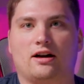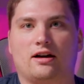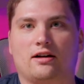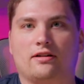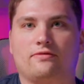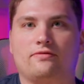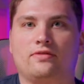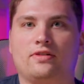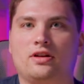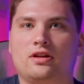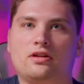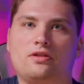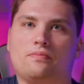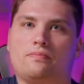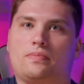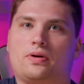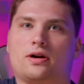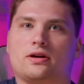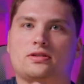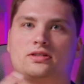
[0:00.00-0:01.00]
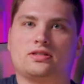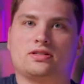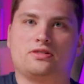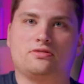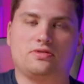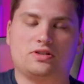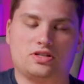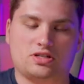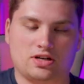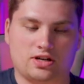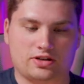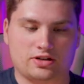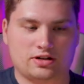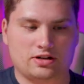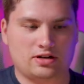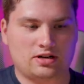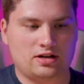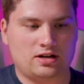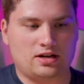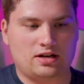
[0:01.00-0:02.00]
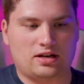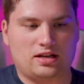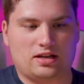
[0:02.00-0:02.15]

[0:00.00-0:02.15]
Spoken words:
off parts to each other,